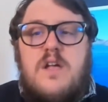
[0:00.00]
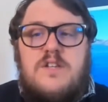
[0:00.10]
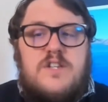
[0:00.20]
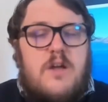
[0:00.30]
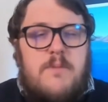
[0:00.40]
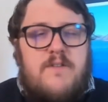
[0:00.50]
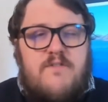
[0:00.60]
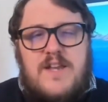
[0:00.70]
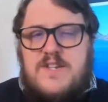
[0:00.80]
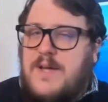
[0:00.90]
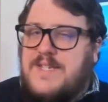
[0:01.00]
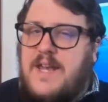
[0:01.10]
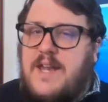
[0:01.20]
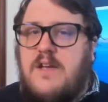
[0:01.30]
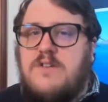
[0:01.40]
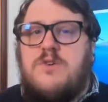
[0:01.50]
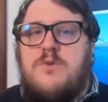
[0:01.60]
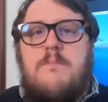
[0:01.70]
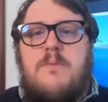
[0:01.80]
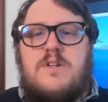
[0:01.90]
so don't be afraid to ask any of those
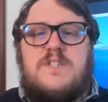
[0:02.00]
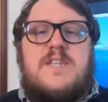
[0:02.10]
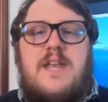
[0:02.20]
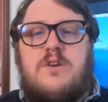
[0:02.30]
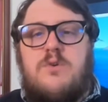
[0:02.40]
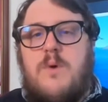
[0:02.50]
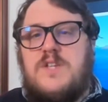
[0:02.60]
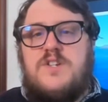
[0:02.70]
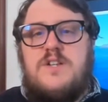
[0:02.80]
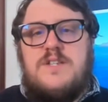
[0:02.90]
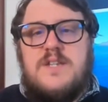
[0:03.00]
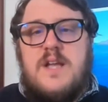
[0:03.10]
QuickBooks technical questions.